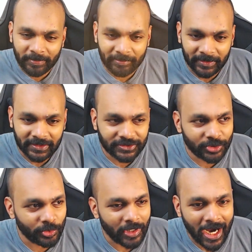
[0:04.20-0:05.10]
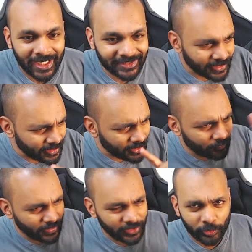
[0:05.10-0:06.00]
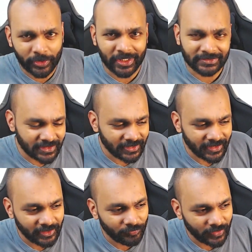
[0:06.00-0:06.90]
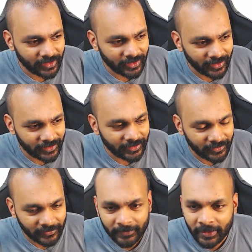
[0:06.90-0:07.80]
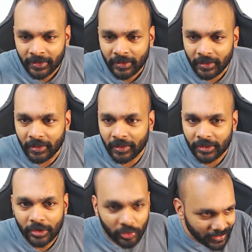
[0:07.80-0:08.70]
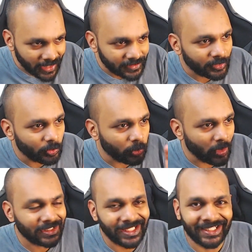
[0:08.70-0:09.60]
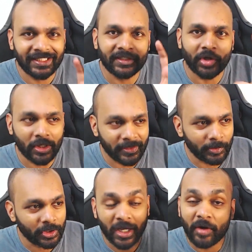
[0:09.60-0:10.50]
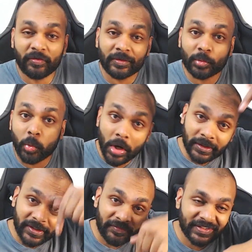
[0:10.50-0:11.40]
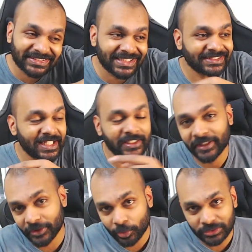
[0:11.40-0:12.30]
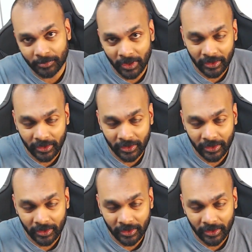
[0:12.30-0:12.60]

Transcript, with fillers: people? So, I did a video yesterday where I uh, uh, looked at one lady talking about how quantum physics and Hinduism are